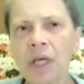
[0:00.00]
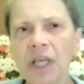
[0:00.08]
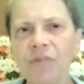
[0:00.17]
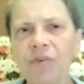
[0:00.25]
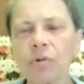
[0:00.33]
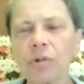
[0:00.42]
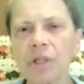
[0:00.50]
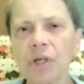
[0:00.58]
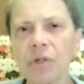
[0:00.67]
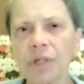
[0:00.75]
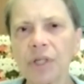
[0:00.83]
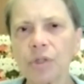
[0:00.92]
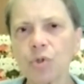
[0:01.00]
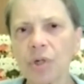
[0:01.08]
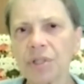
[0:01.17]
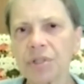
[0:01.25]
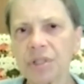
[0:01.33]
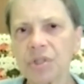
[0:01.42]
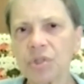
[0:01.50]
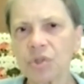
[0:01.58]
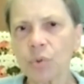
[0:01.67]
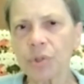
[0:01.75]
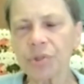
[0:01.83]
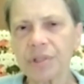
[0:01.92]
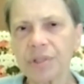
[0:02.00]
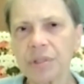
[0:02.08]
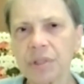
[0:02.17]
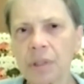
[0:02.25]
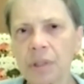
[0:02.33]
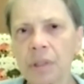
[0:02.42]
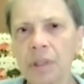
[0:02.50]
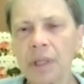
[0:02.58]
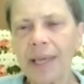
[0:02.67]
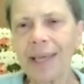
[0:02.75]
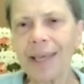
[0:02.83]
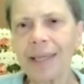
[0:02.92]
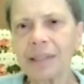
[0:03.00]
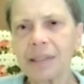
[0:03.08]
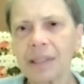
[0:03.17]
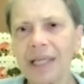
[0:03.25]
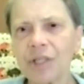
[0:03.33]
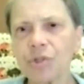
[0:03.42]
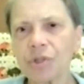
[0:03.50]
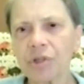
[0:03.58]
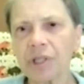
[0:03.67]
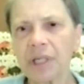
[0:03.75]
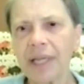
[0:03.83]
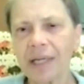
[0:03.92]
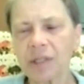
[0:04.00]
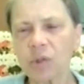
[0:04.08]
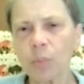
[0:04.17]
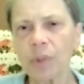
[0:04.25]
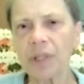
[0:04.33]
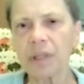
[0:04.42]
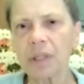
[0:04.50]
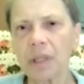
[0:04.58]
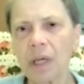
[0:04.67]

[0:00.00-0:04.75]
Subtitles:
If you can go to your trusted sources and interconnect with